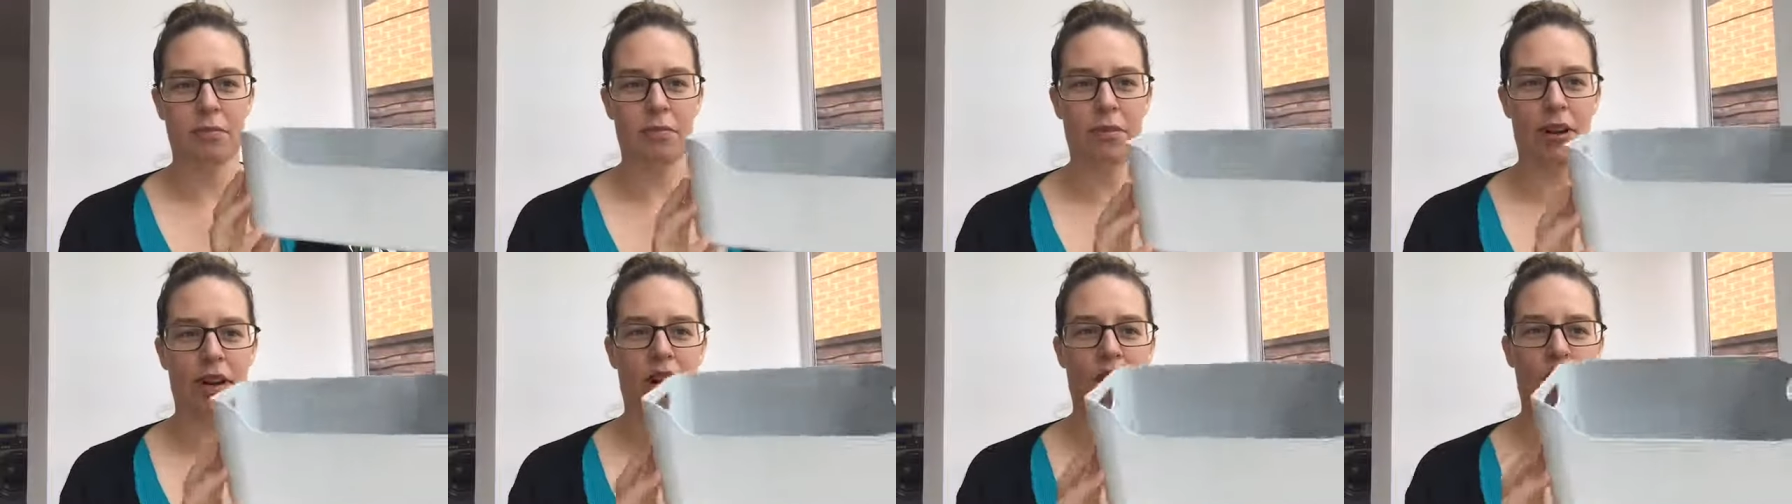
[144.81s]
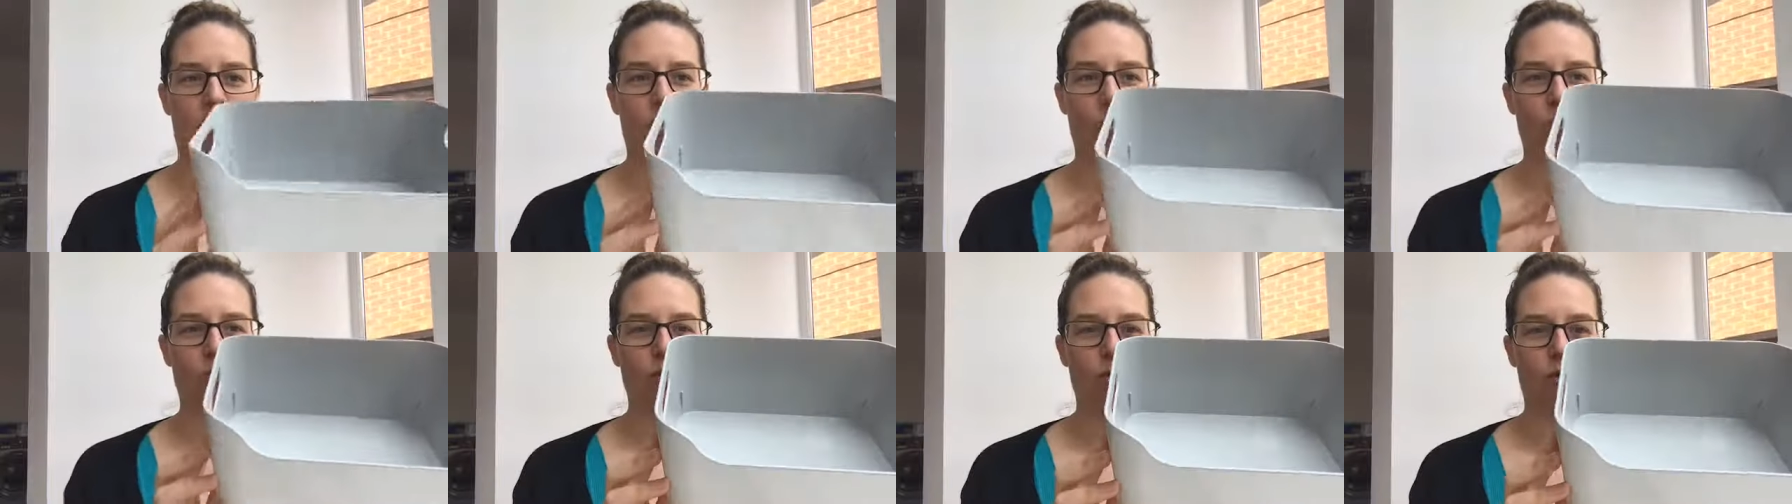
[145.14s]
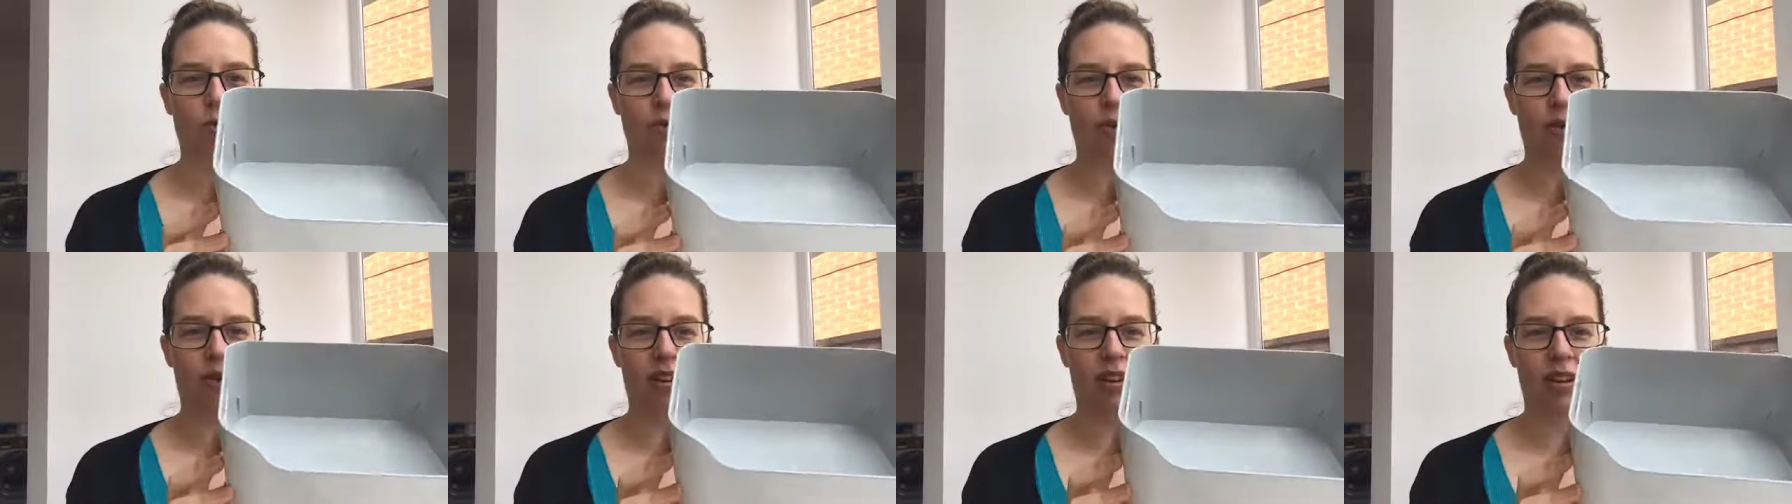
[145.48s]
but
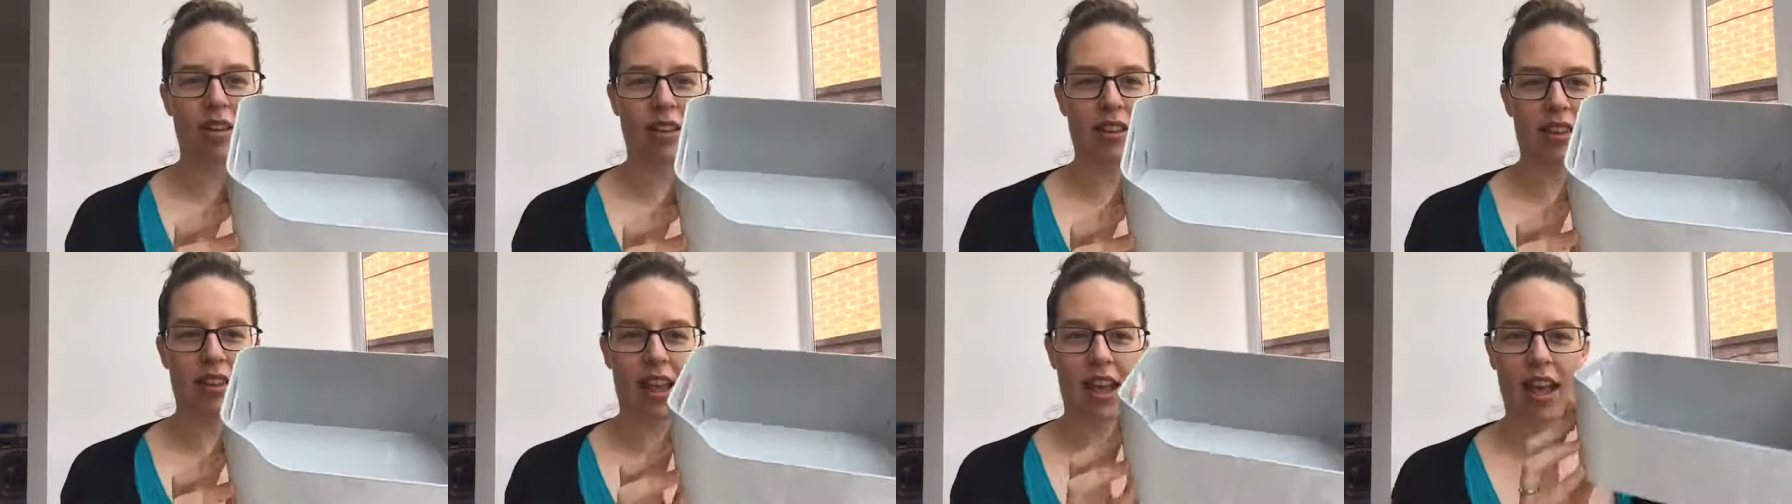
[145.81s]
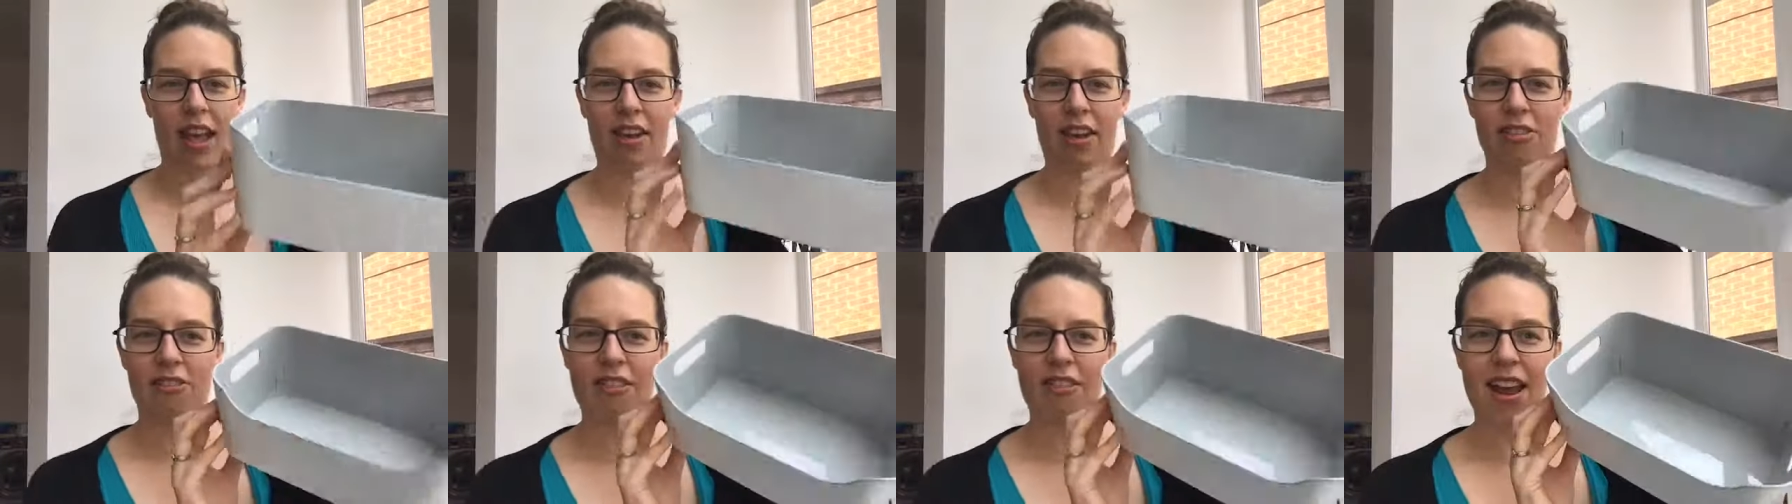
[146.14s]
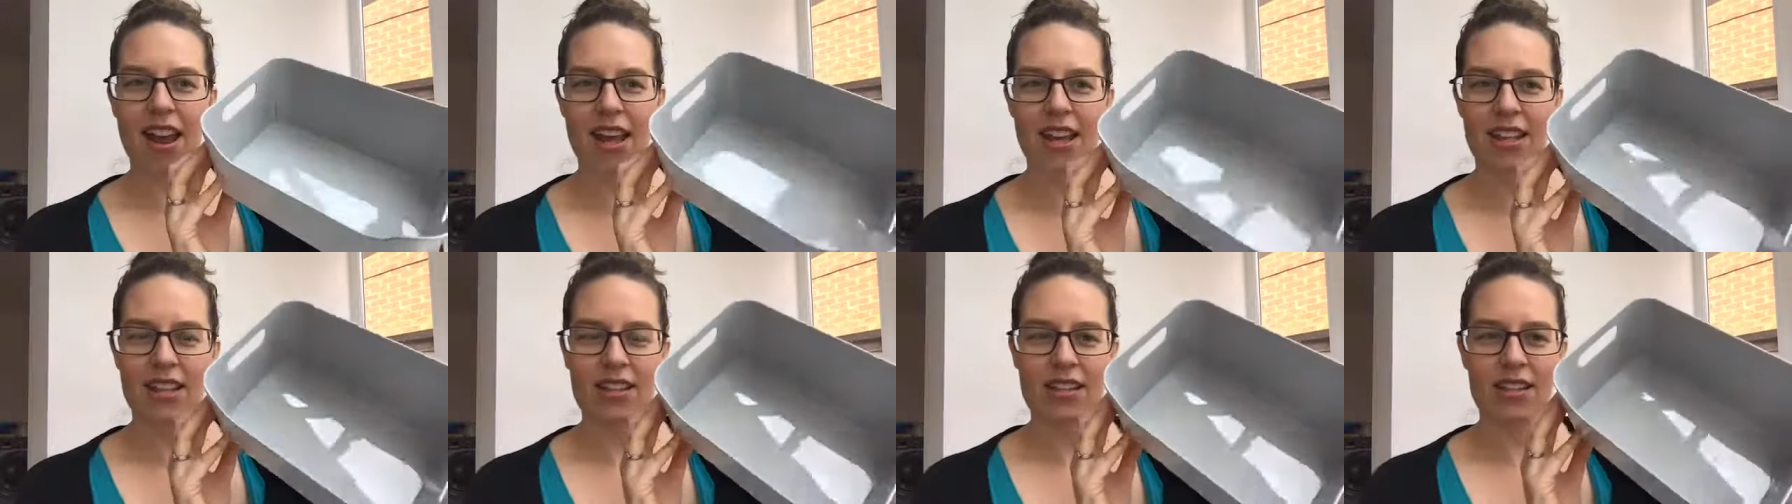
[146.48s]
ooh, they're
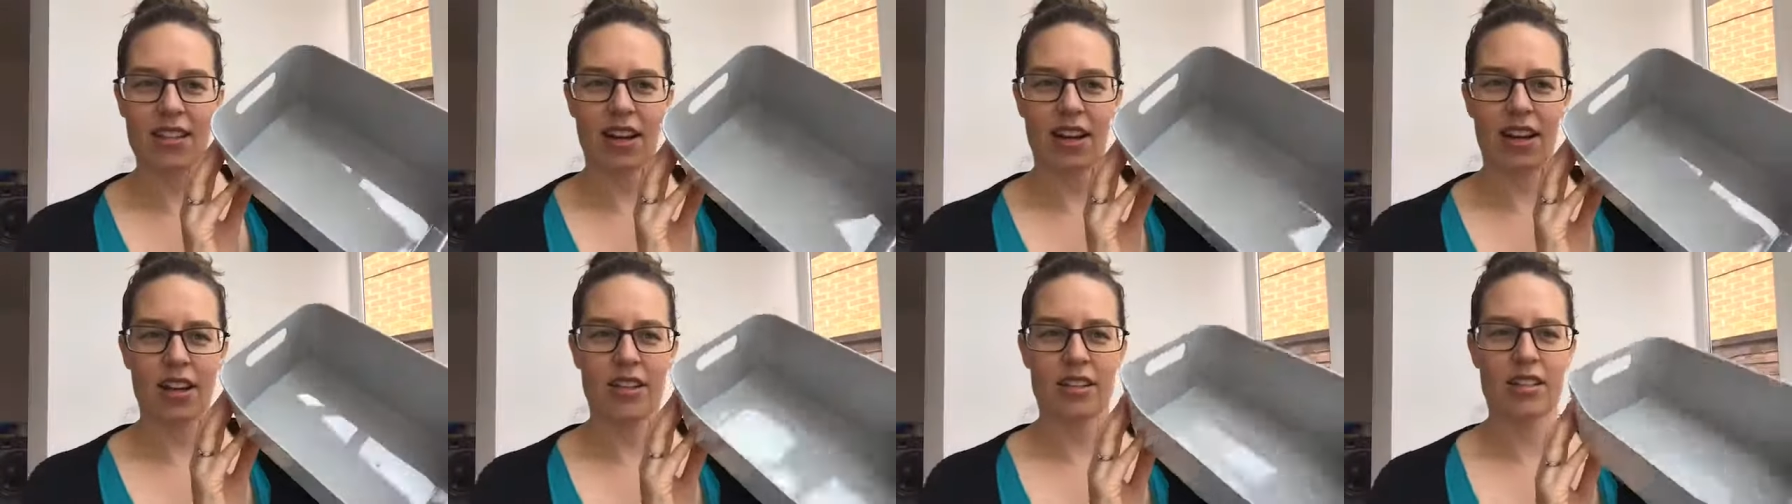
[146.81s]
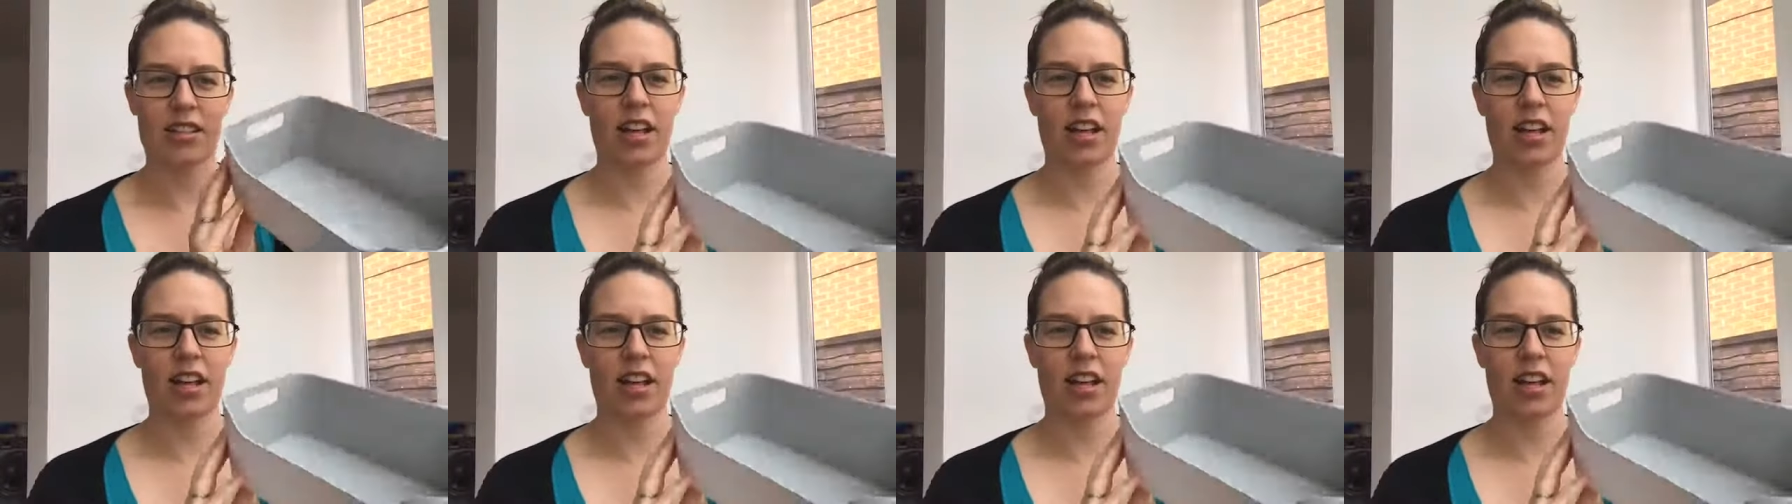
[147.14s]
grey inside.